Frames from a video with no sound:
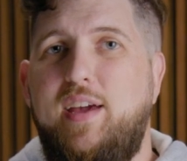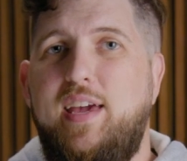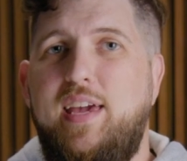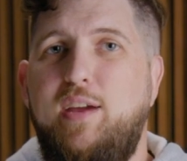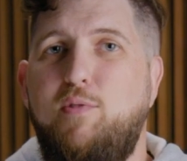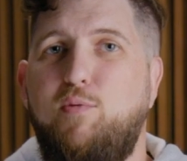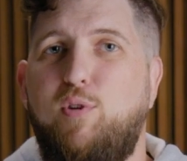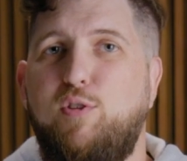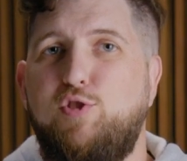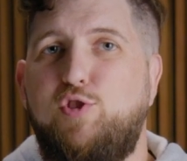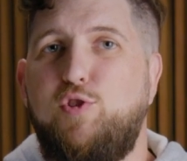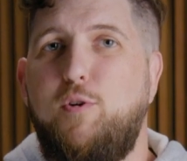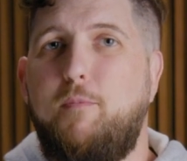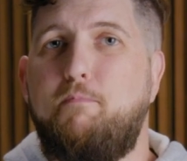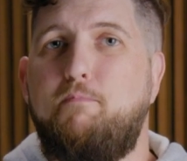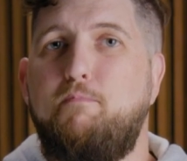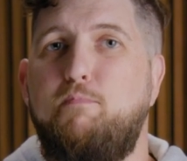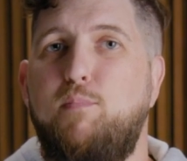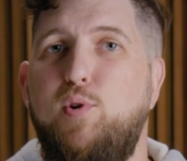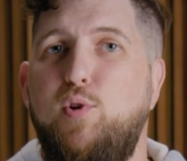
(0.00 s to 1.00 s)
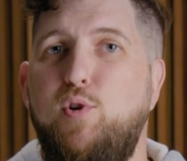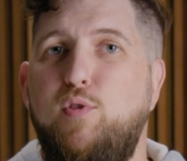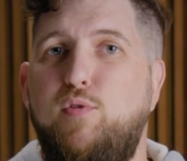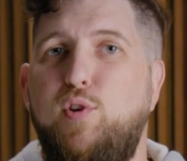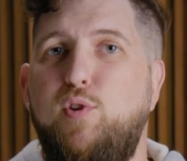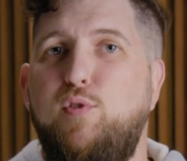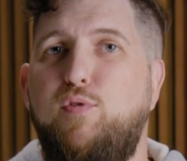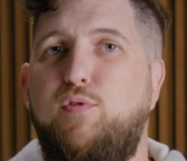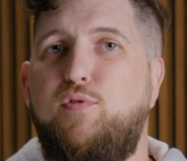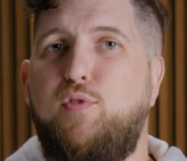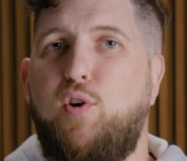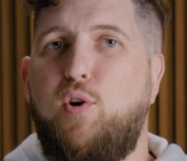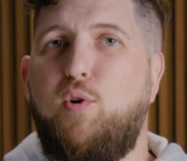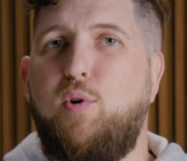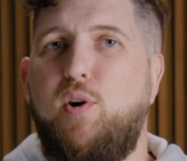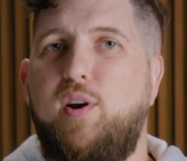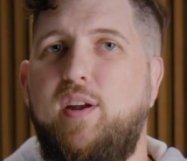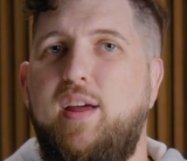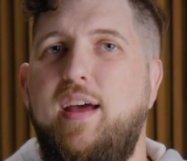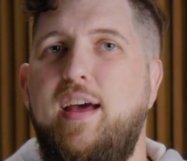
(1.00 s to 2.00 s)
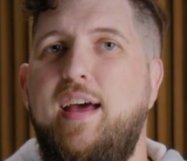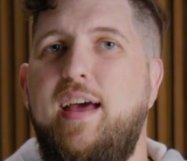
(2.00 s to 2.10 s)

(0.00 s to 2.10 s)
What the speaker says: He wants to move you forward